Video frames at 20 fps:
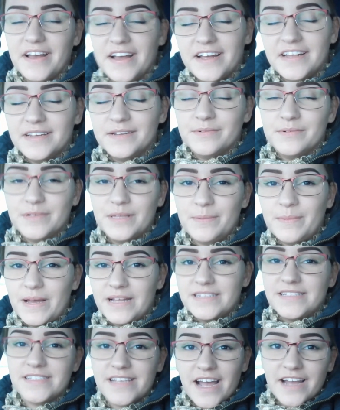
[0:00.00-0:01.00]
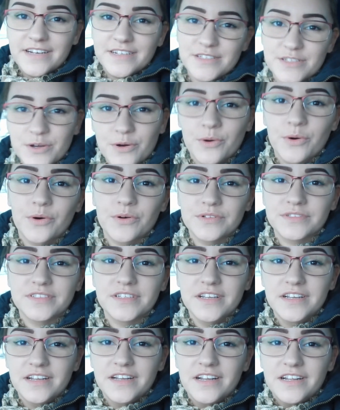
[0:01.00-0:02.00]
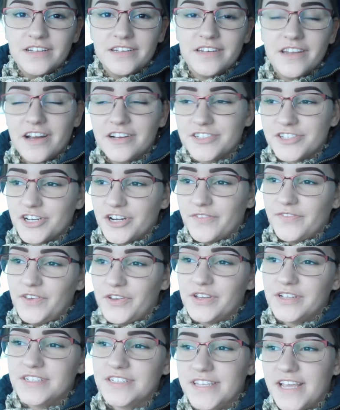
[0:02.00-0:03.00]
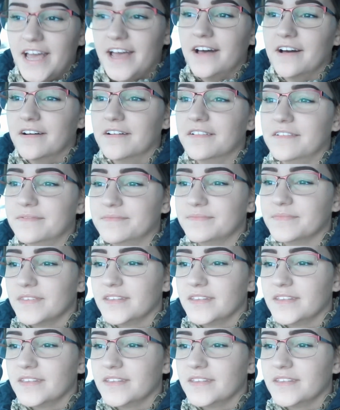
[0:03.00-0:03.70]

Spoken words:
had a really bad sinus cold. Not sure if you can tell.